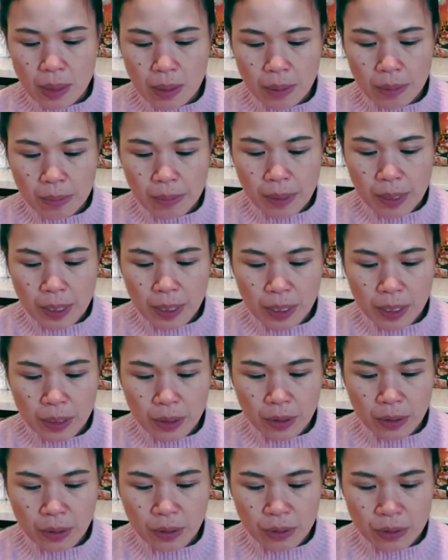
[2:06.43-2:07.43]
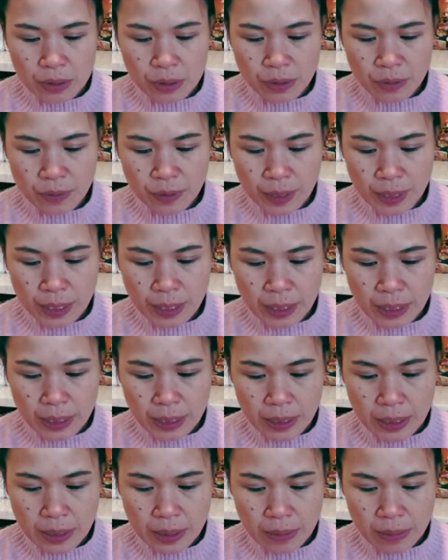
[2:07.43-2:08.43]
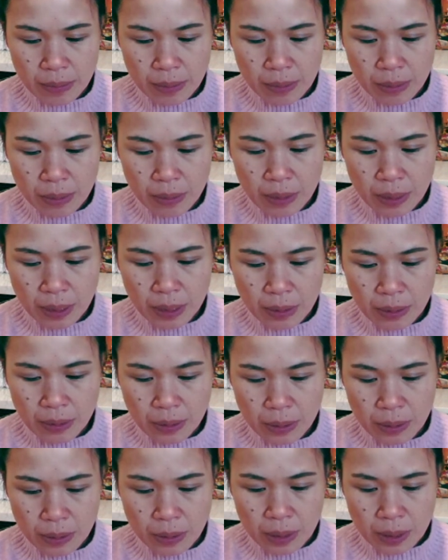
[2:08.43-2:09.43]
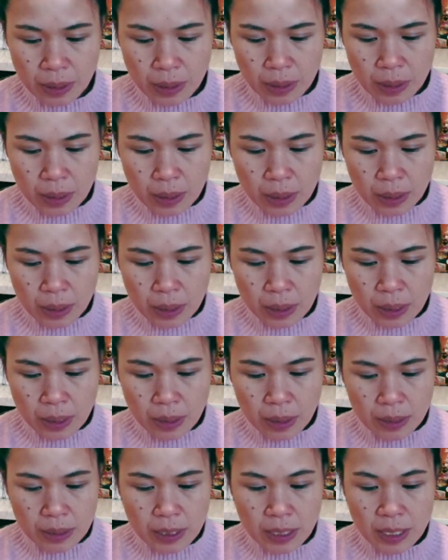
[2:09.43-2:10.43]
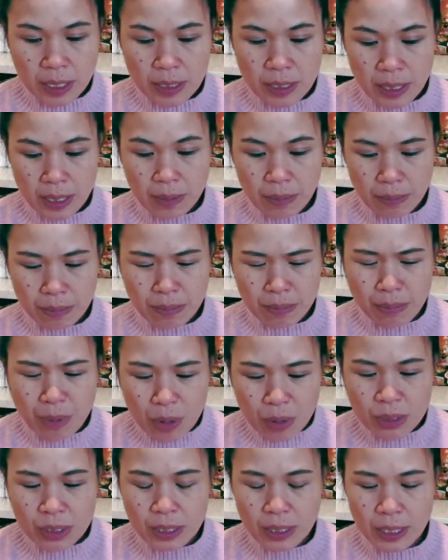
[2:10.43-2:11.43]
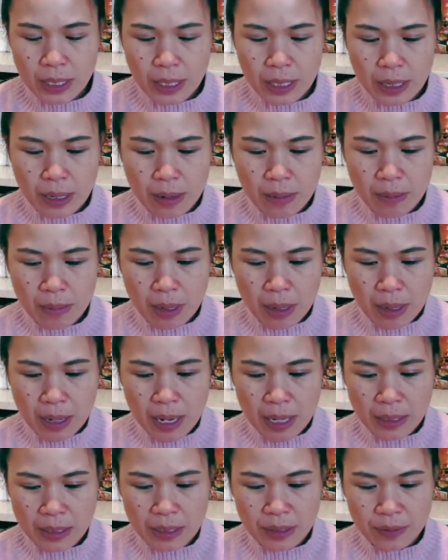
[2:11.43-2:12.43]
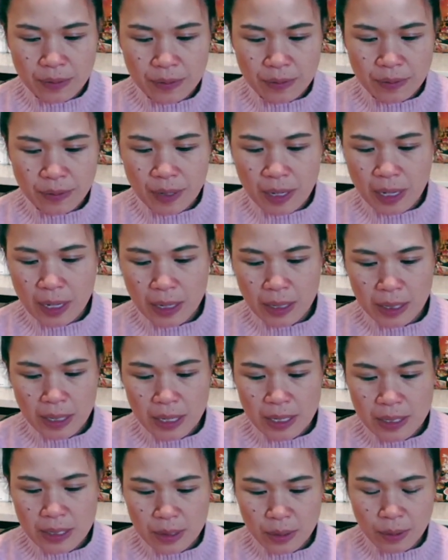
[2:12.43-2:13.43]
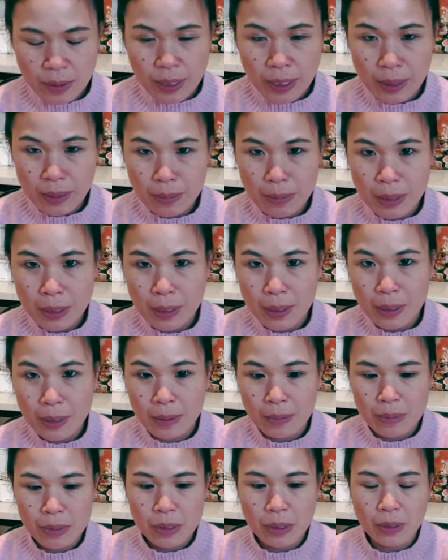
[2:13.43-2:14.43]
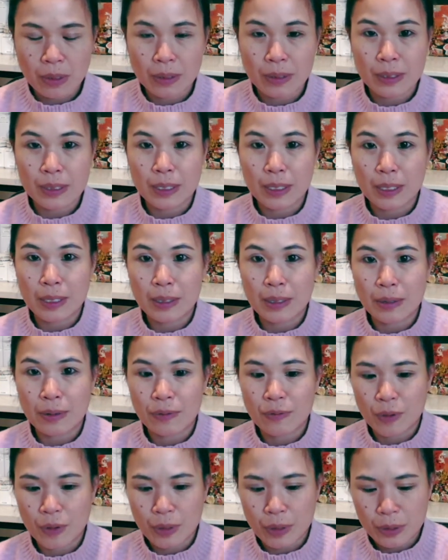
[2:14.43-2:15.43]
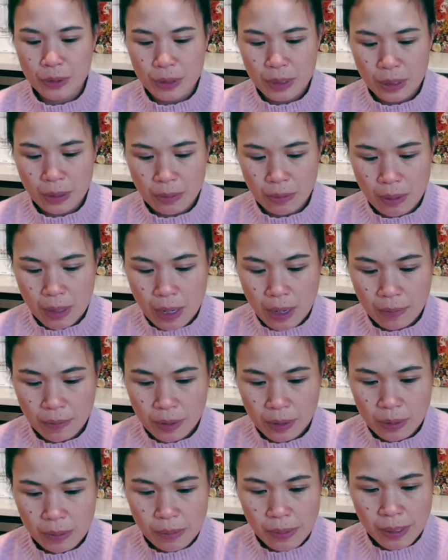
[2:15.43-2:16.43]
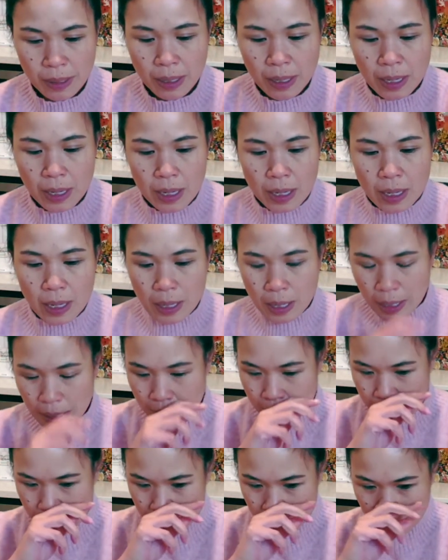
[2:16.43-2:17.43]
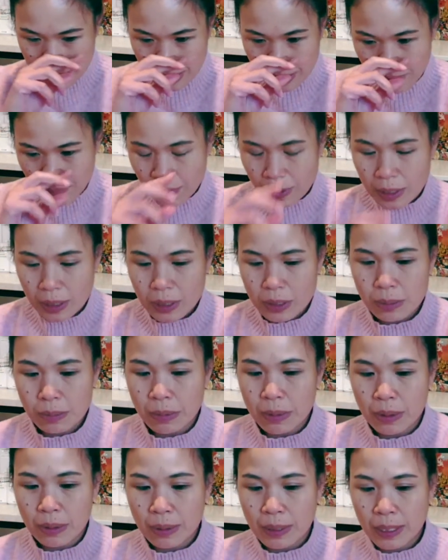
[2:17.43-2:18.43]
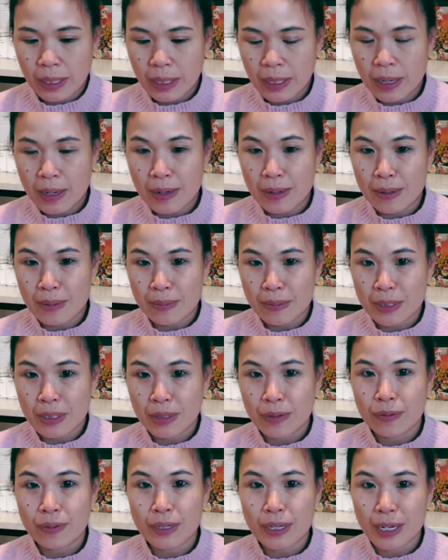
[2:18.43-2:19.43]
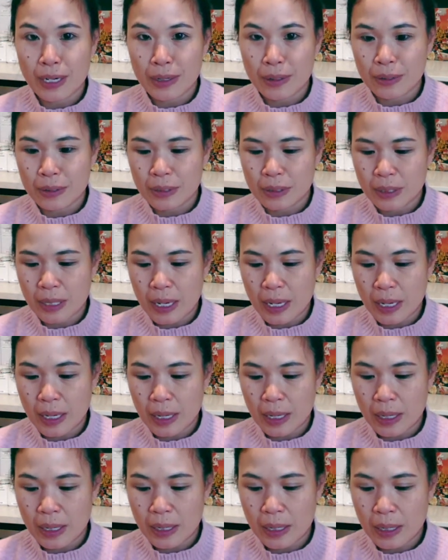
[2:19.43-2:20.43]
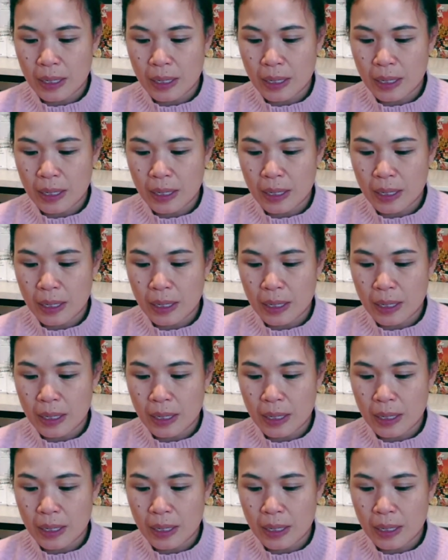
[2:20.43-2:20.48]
but you can also find all the other teas. Mostly I'm active on Instagram, so you could see the photos and what have you, but I just finished brewing Silver Needle, and